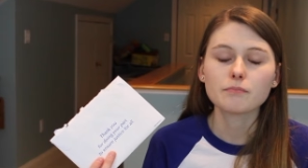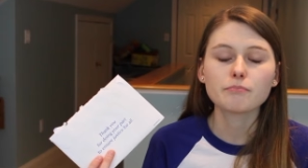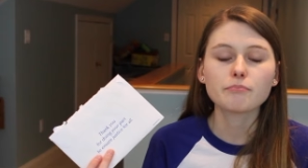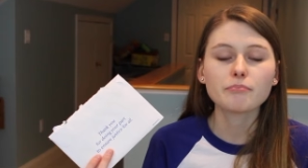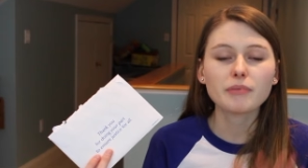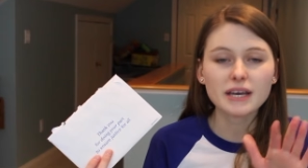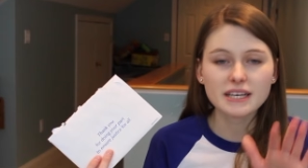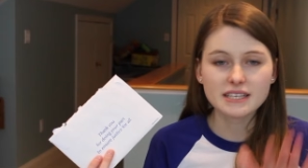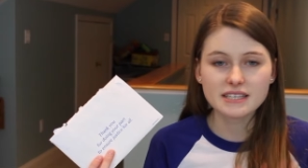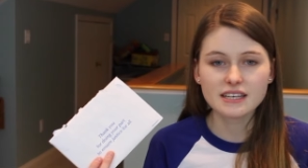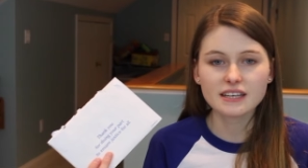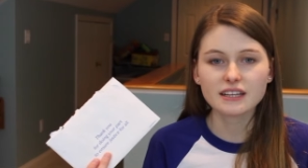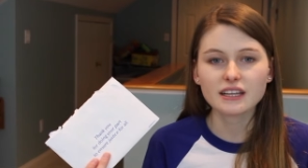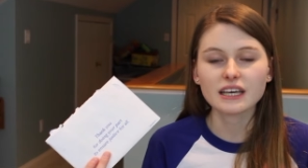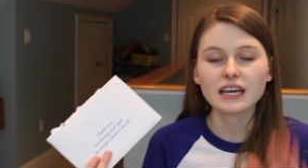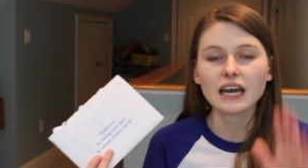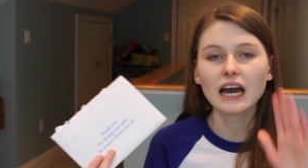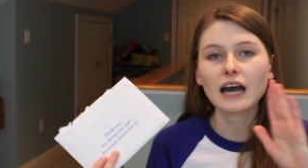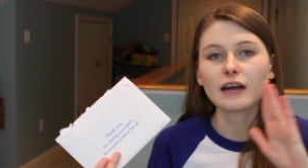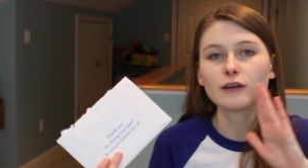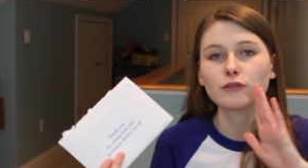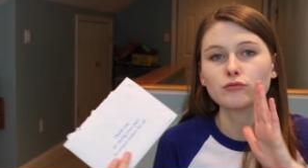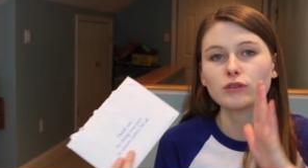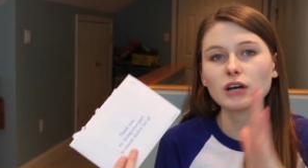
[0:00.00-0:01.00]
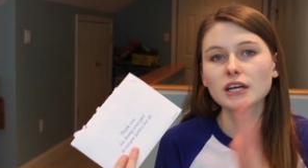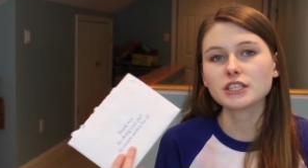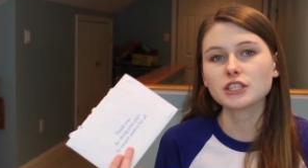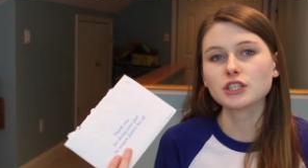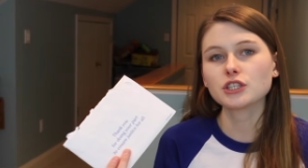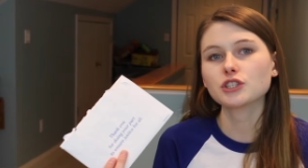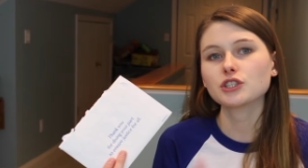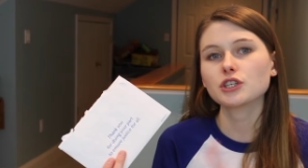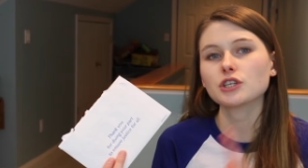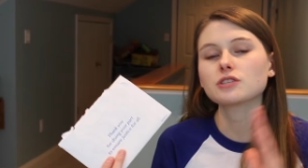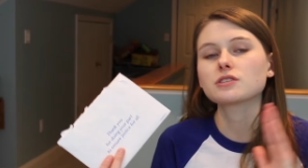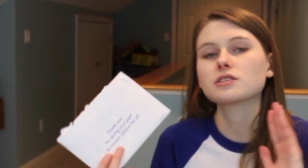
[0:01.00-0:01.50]
basically I
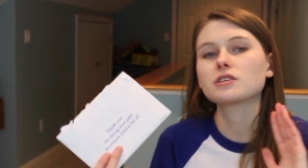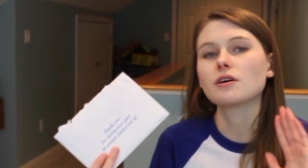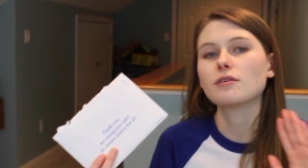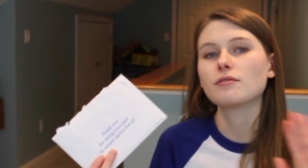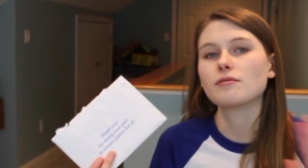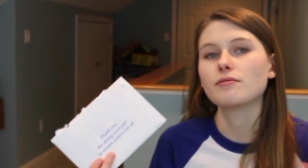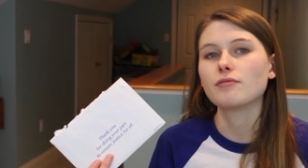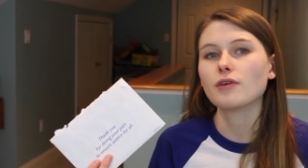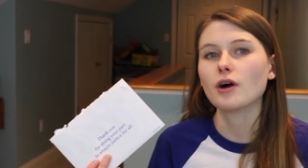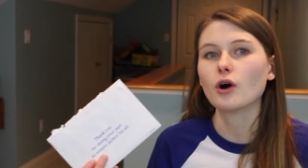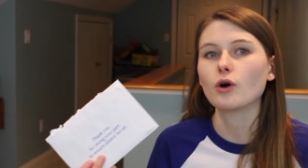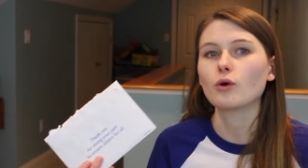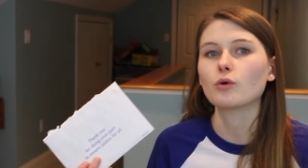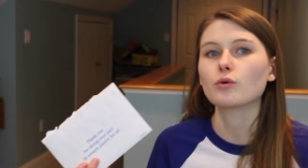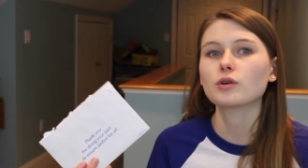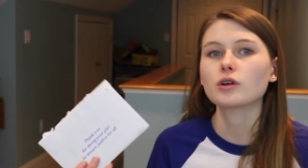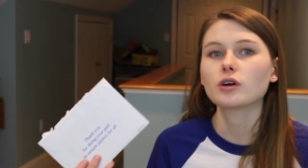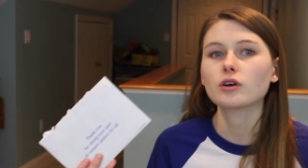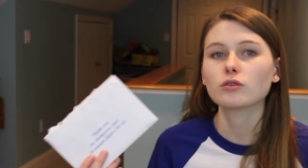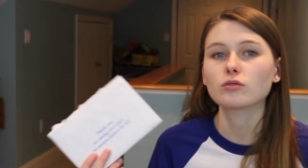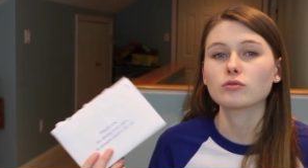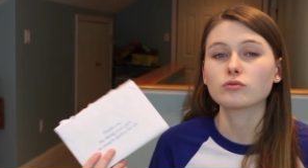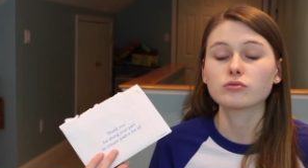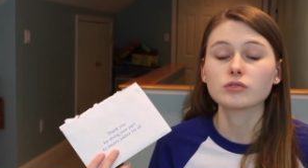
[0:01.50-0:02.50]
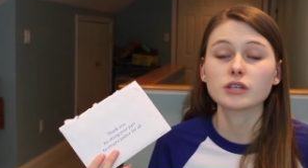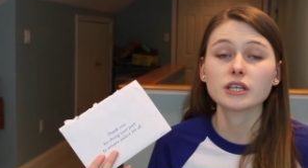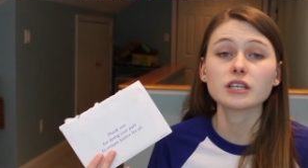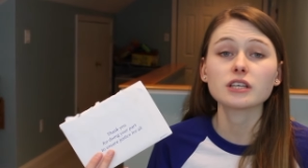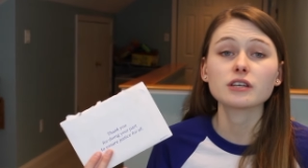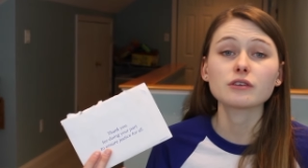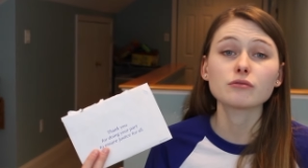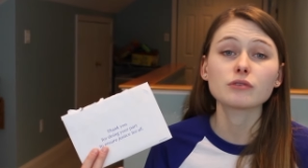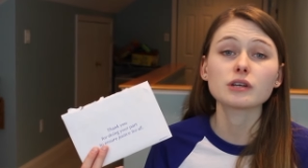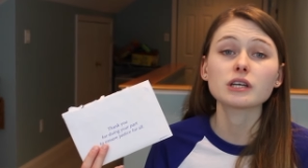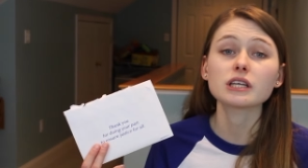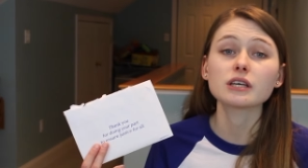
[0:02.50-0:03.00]
registered to vote
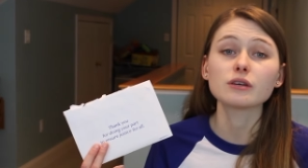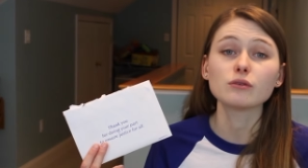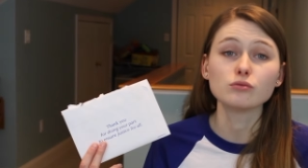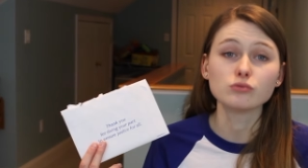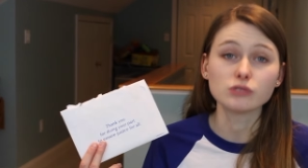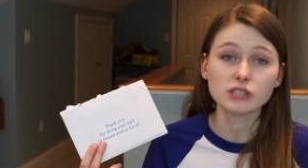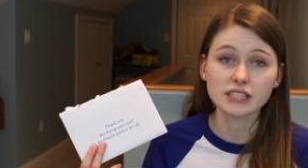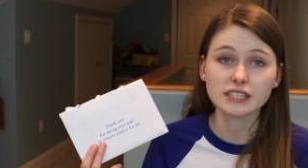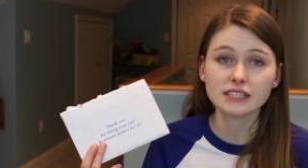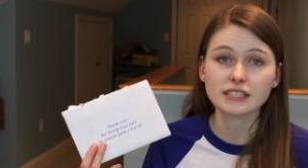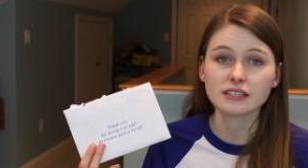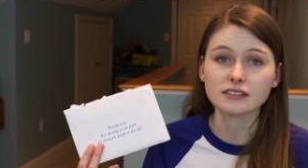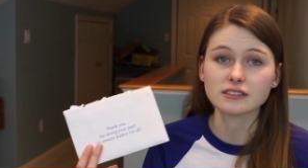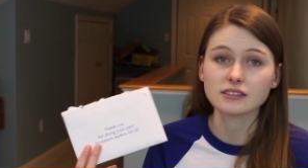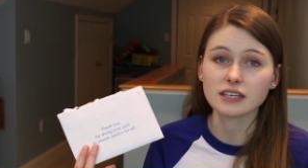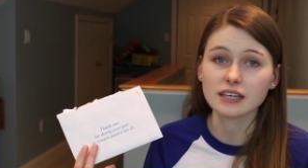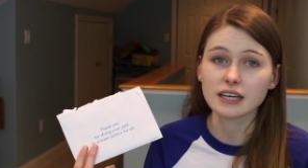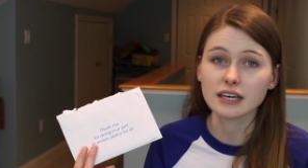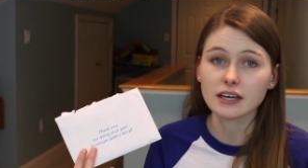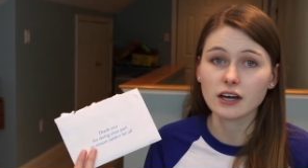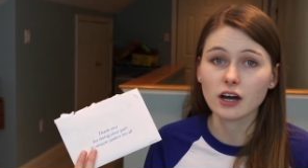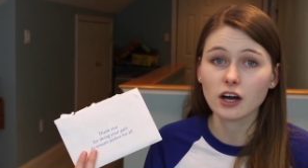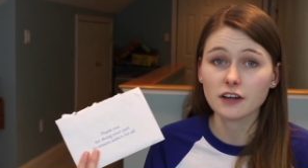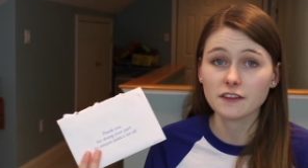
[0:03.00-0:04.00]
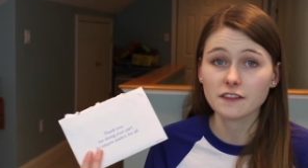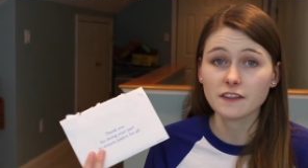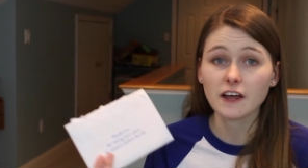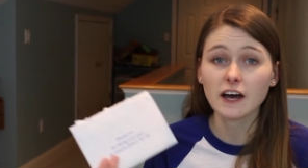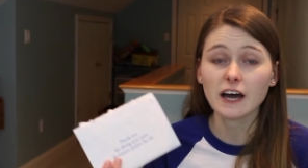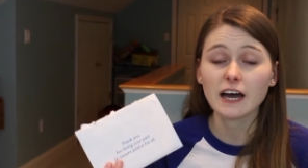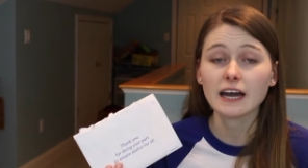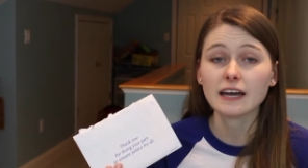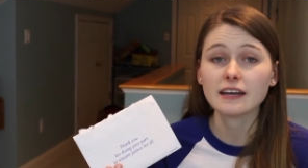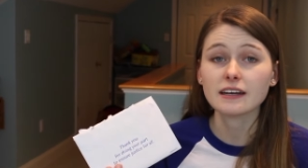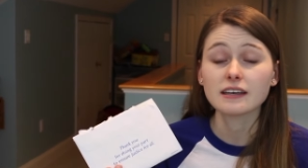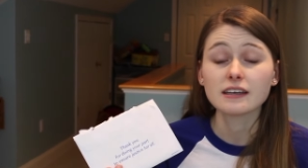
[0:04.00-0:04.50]
really, really recently
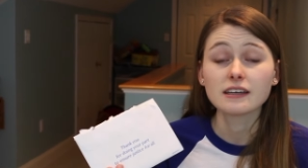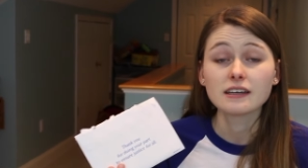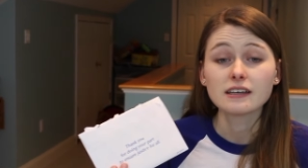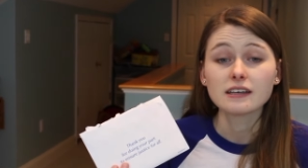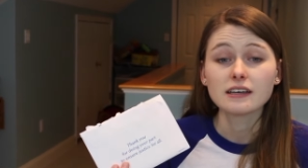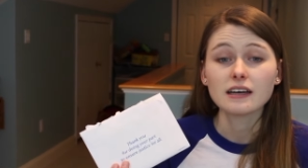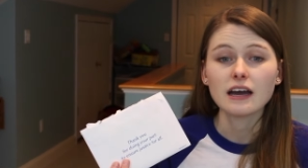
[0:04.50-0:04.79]
online.